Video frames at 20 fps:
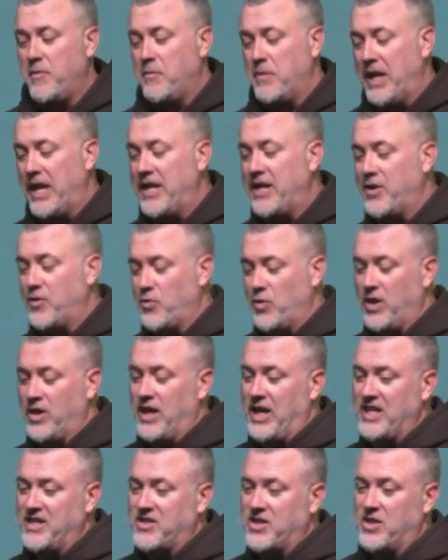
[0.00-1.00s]
but I didn't
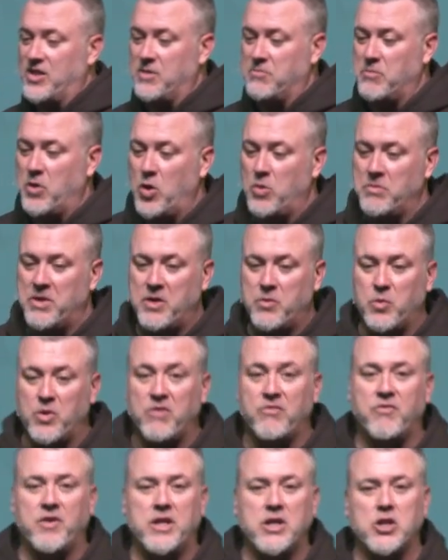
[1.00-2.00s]
realize in the moment,
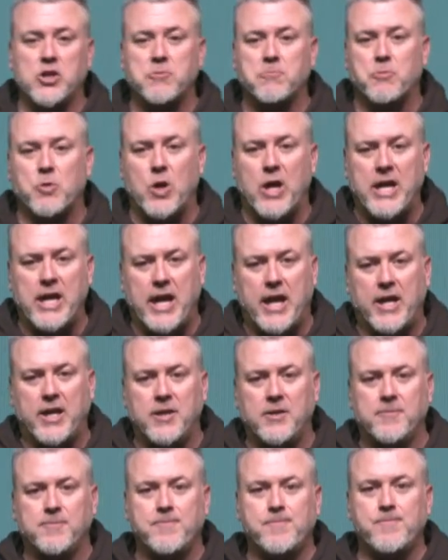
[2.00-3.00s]
we finished
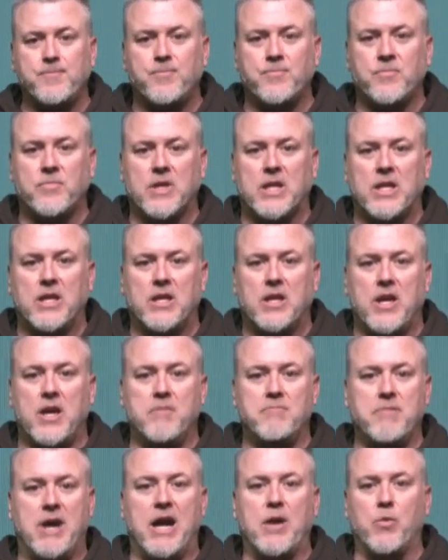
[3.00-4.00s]
praying
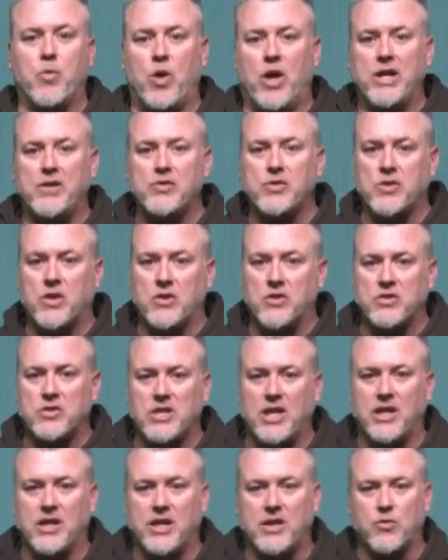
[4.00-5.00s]
and my wife starts
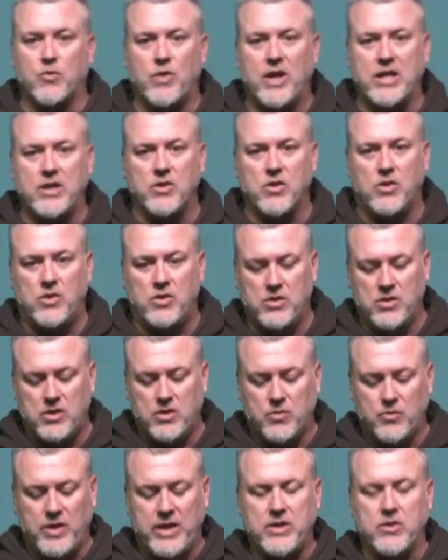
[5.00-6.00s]
telling Rendell,
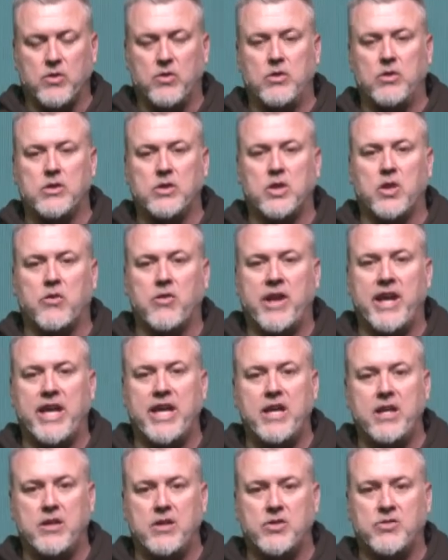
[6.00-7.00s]
"Rendell, your
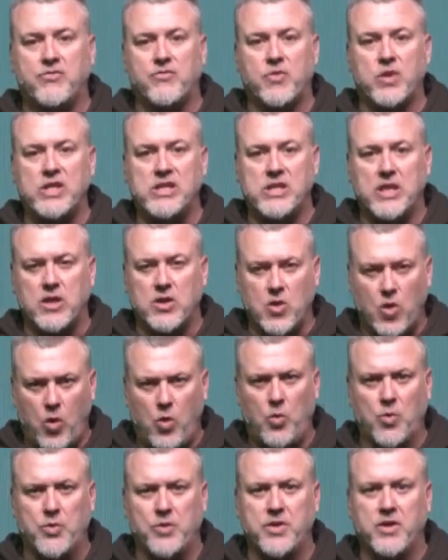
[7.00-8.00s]
hand is freezing
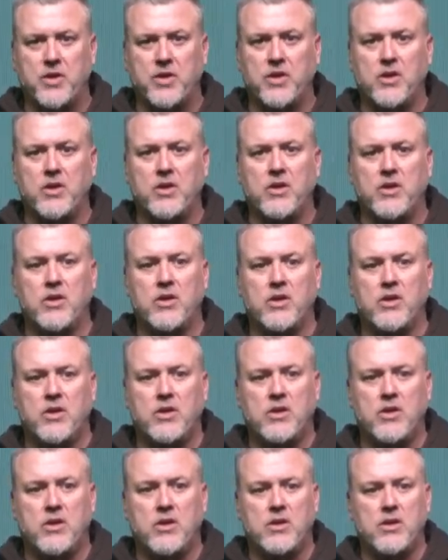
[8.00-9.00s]
cold.
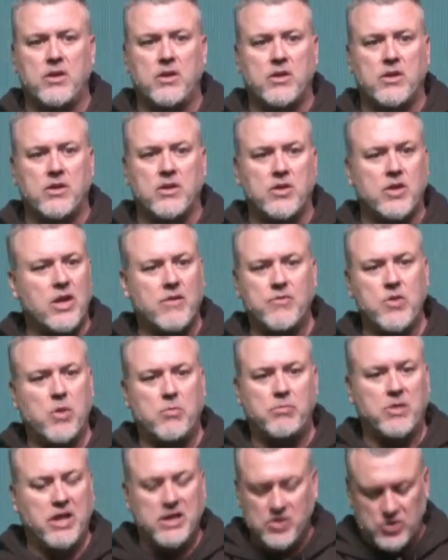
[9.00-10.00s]
You have no
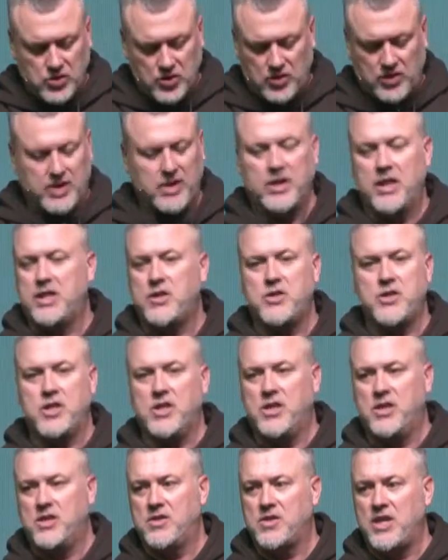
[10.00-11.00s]
blood circulation
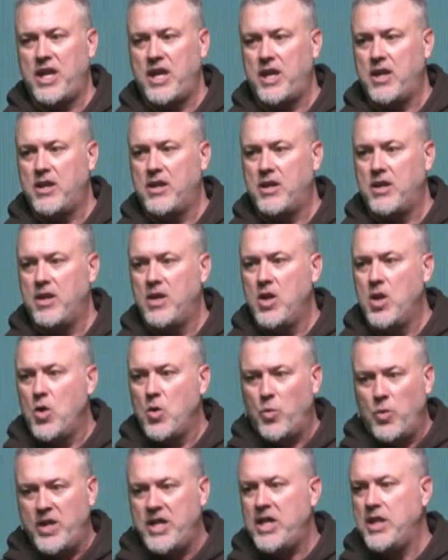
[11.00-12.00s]
in this hand.
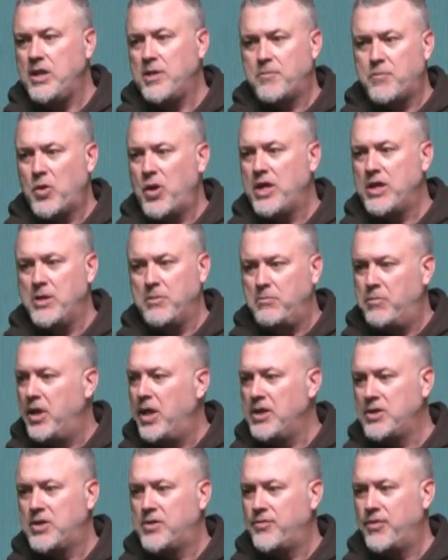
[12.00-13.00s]
We need to pray the
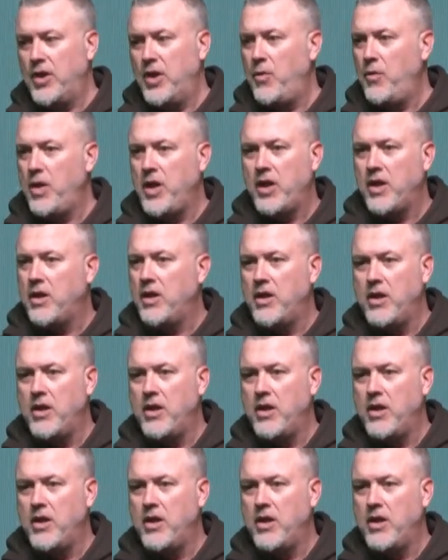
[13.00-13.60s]
blood's flowing."